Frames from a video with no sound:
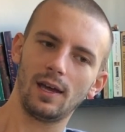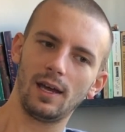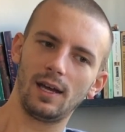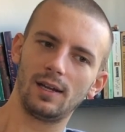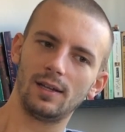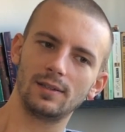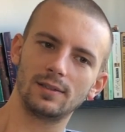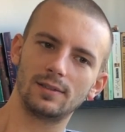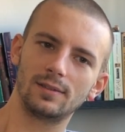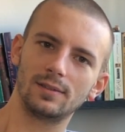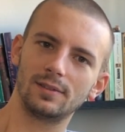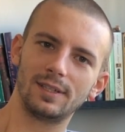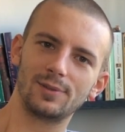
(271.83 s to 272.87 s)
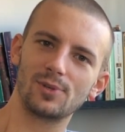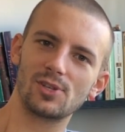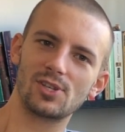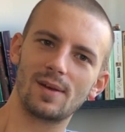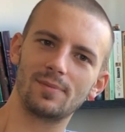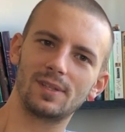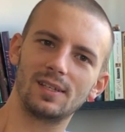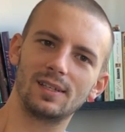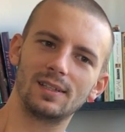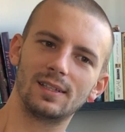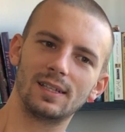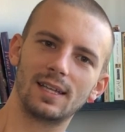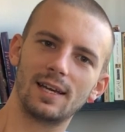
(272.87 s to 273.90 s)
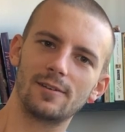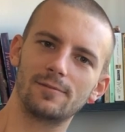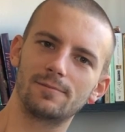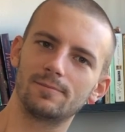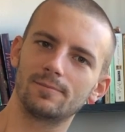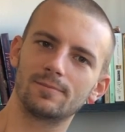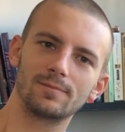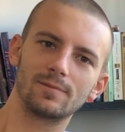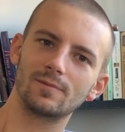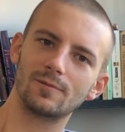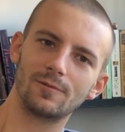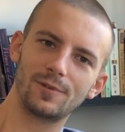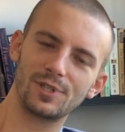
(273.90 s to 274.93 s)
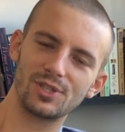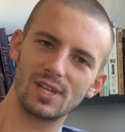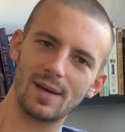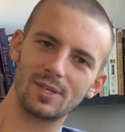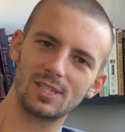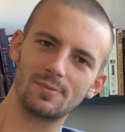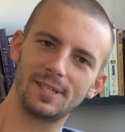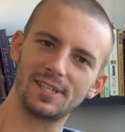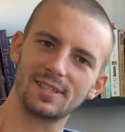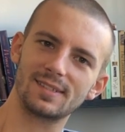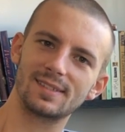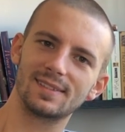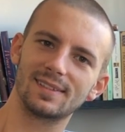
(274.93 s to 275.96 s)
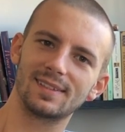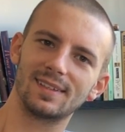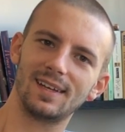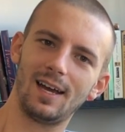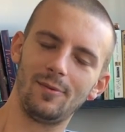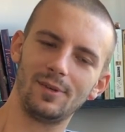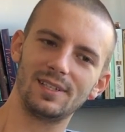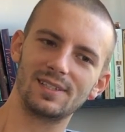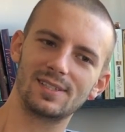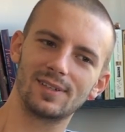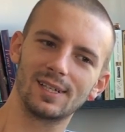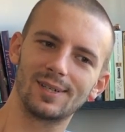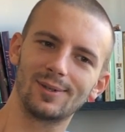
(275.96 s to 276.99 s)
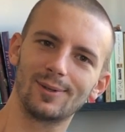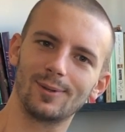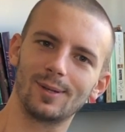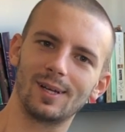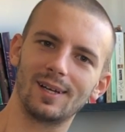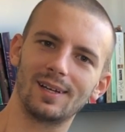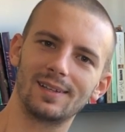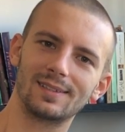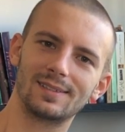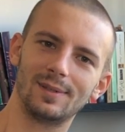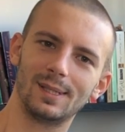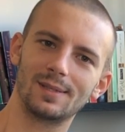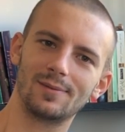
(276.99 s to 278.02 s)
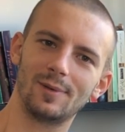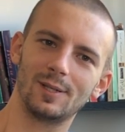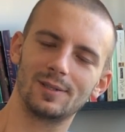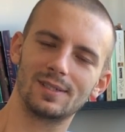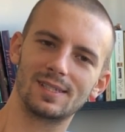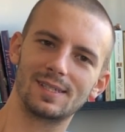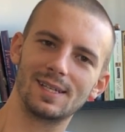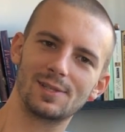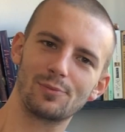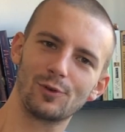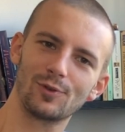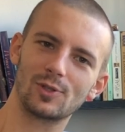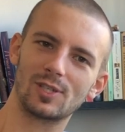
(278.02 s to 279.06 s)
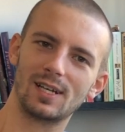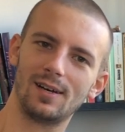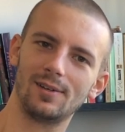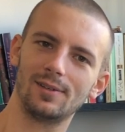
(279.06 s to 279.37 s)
And that was something that I first time experienced. I mean, it's really cool. So when the seat moves,